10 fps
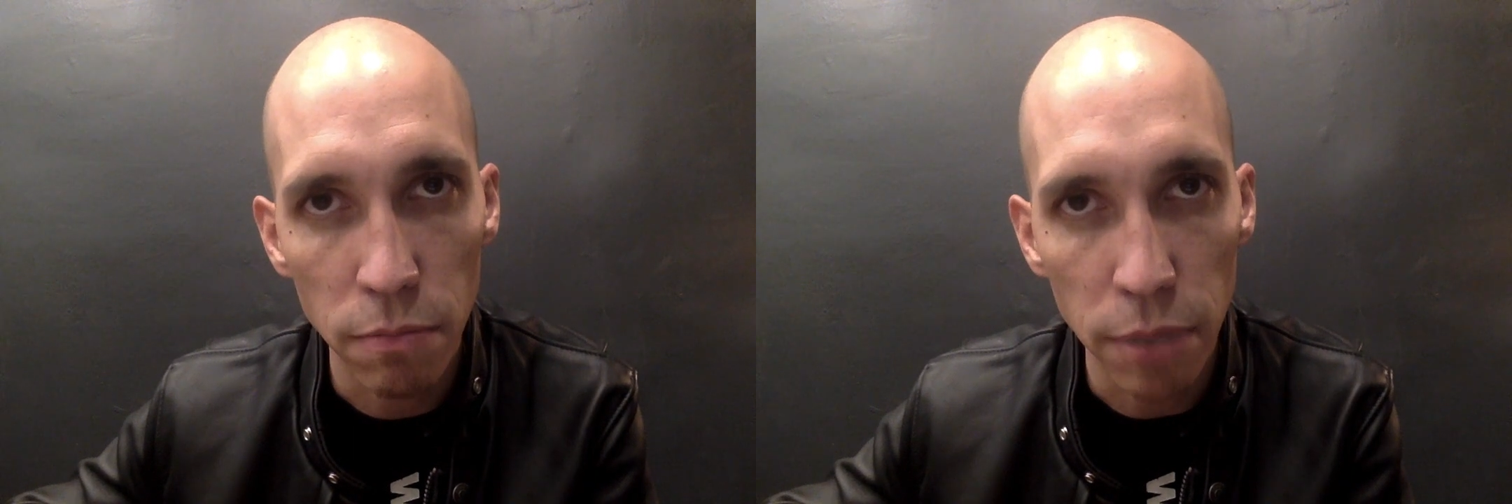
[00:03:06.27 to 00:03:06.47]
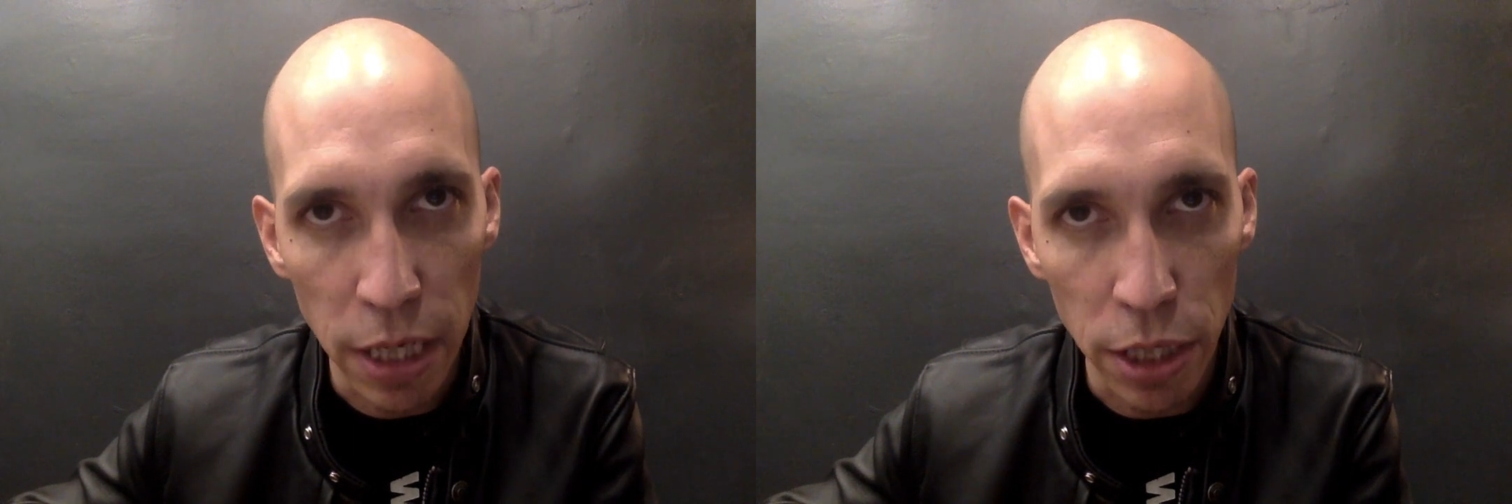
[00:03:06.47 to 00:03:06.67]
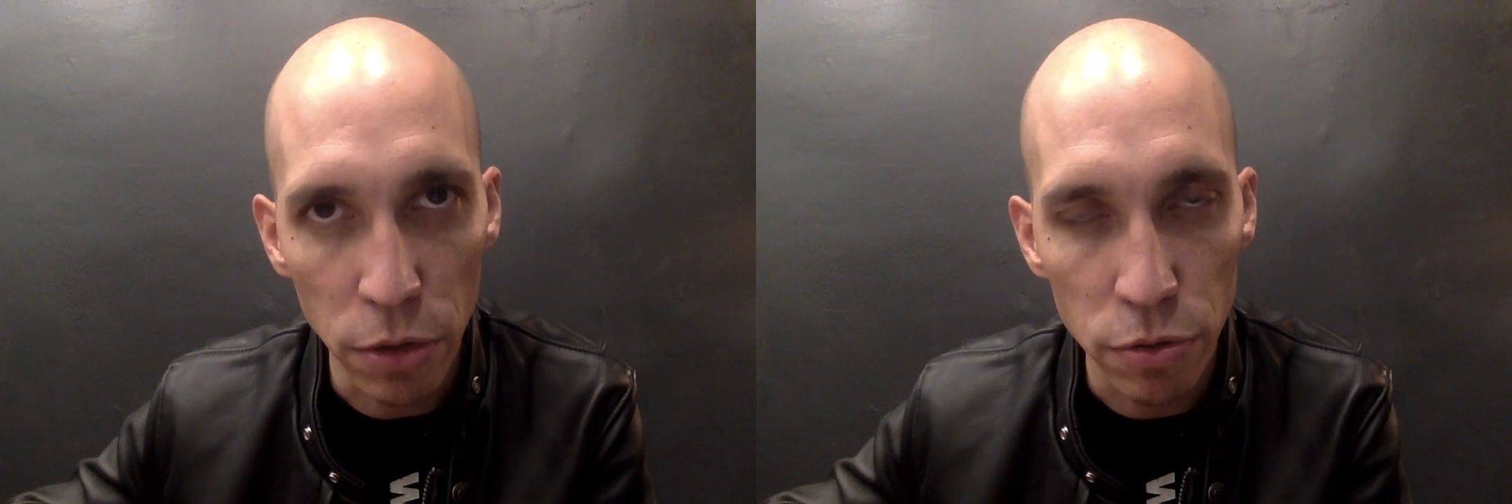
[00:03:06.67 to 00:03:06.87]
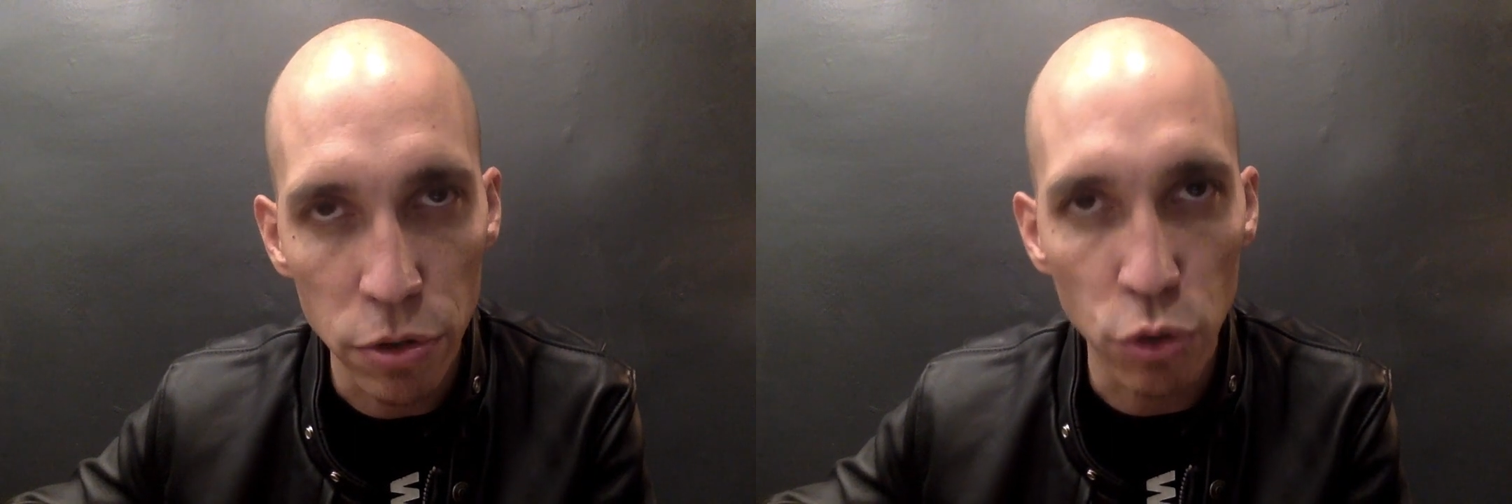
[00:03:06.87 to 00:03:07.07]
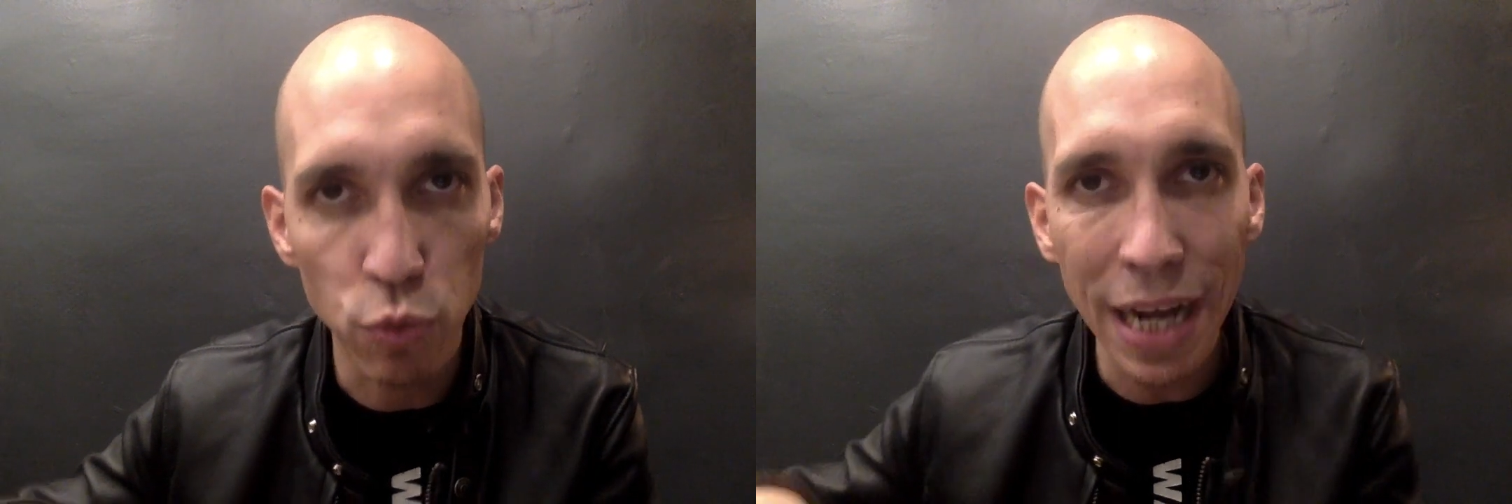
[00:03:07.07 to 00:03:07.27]
being
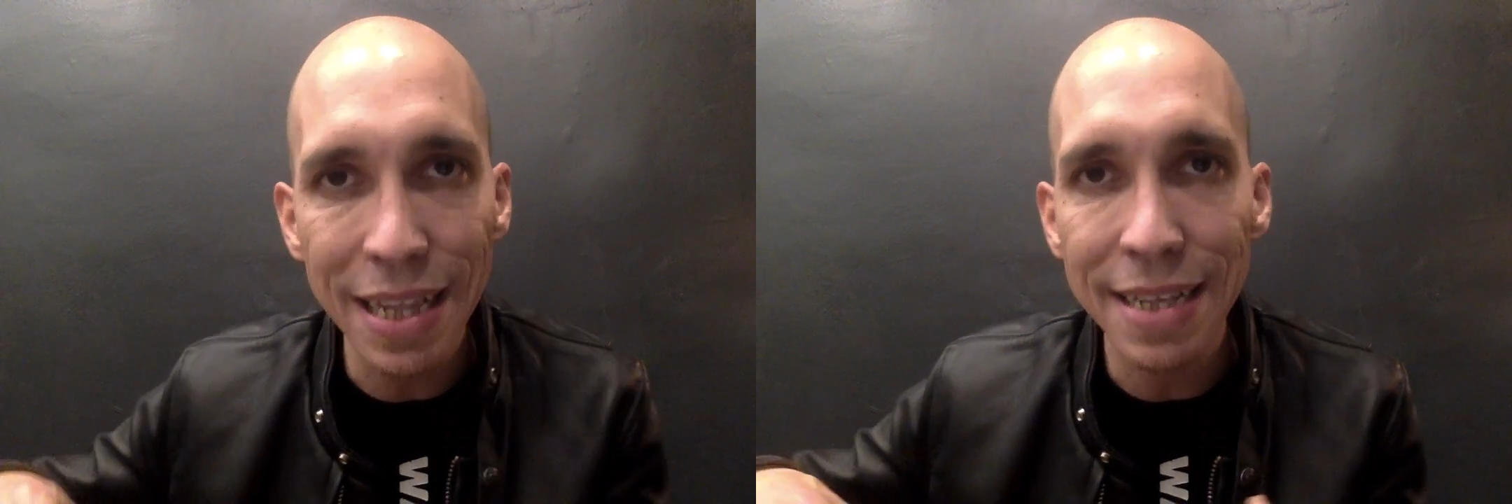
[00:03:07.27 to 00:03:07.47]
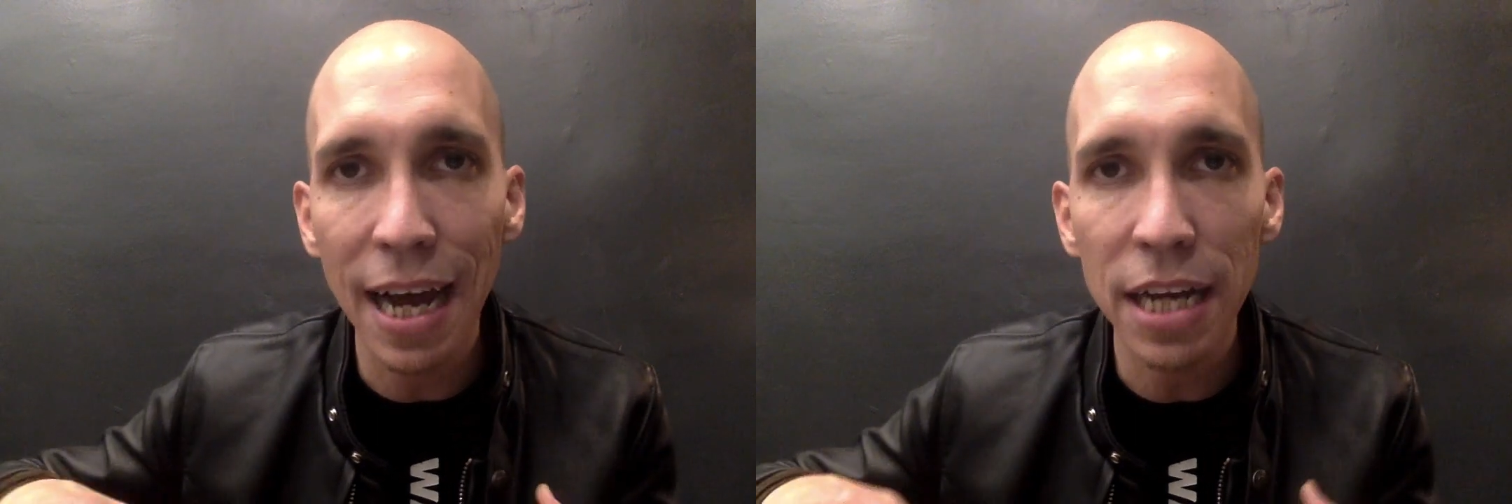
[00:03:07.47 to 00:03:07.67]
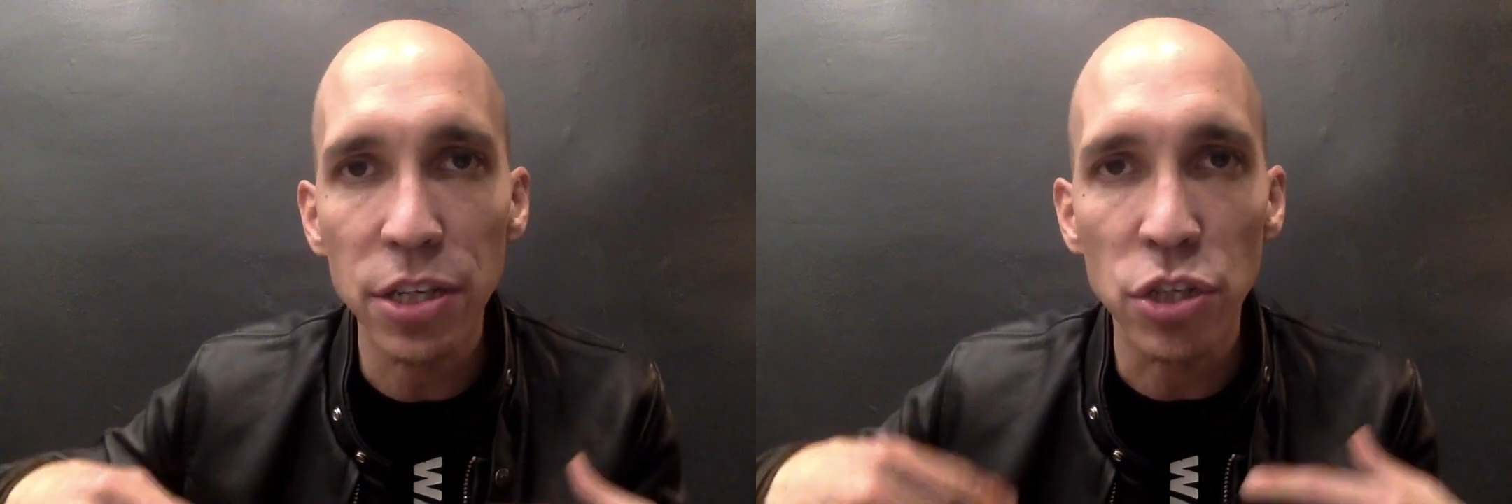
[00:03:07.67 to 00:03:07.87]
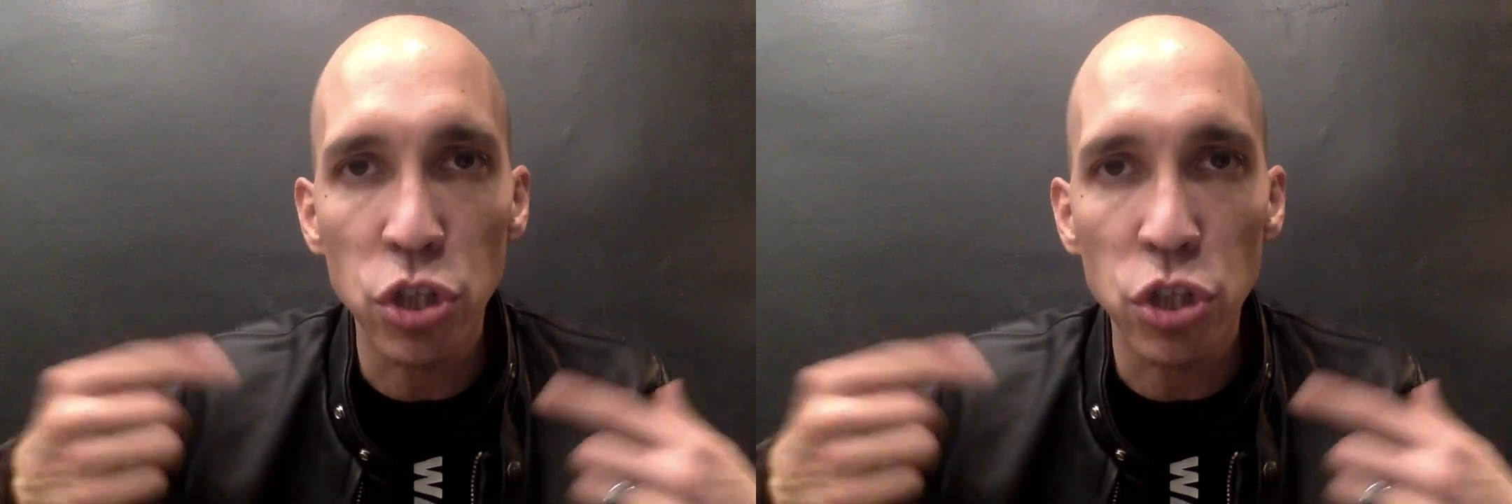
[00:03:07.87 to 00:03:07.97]
used, directly tied to